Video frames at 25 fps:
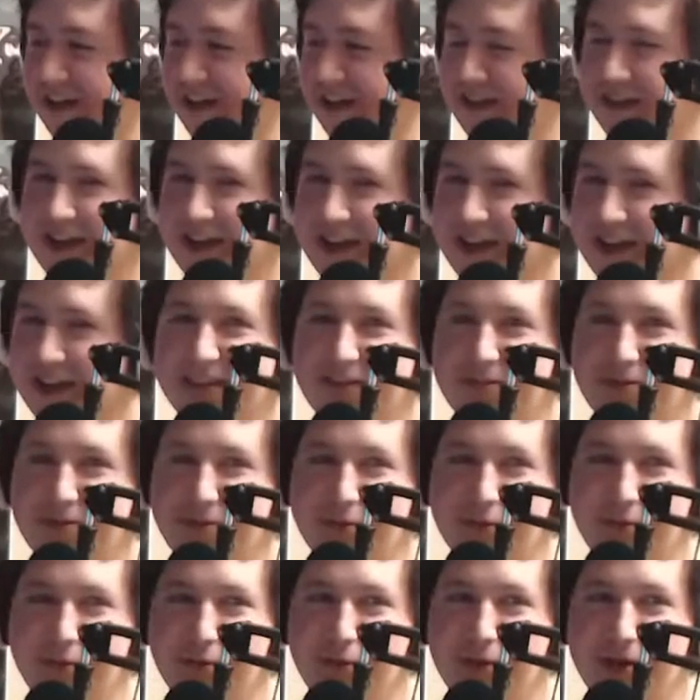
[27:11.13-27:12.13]
I got
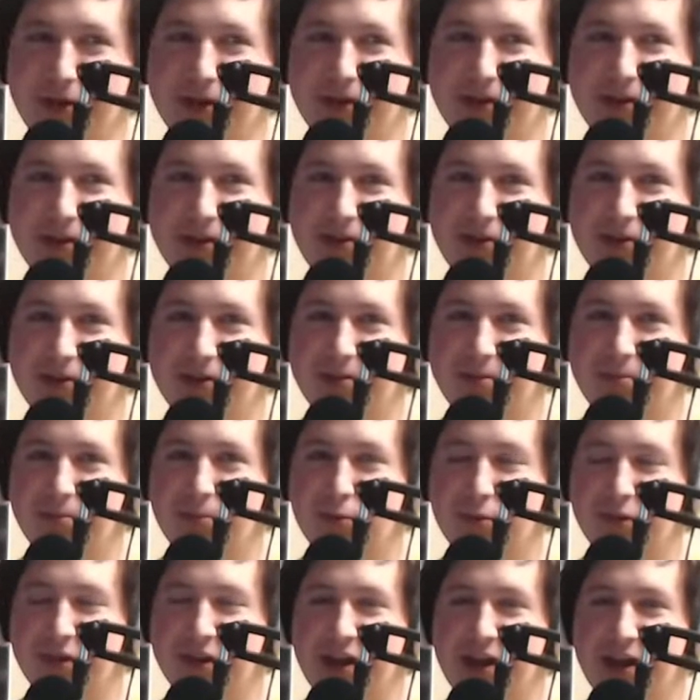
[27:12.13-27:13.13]
through like
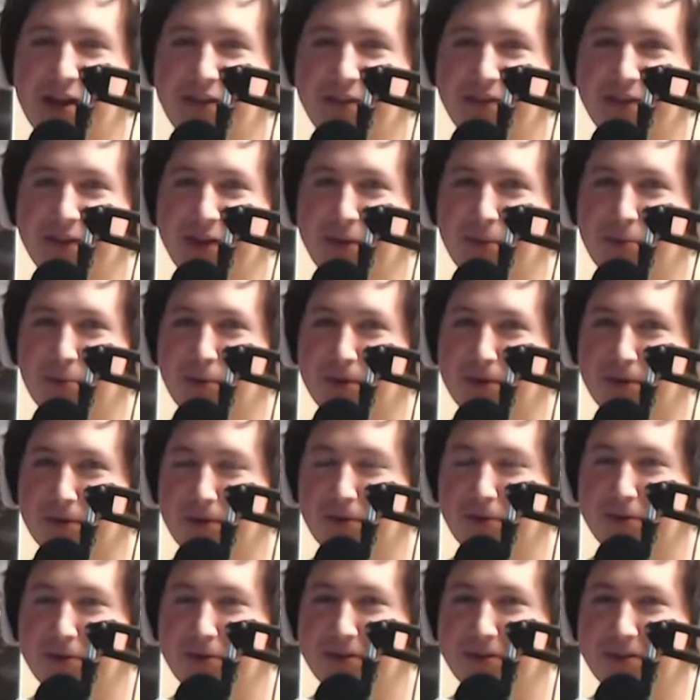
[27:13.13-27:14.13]
more than half of Gilmore
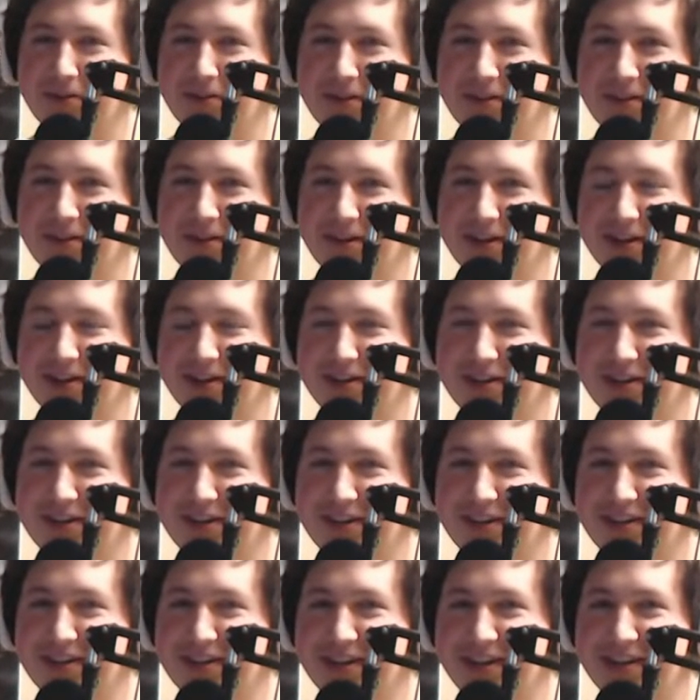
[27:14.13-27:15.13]
Girls, and I just
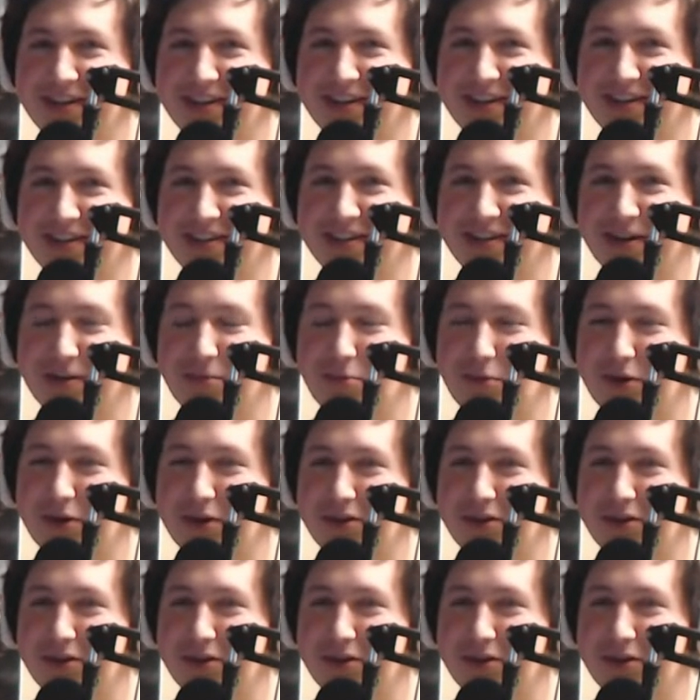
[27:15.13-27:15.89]
decided to stop watching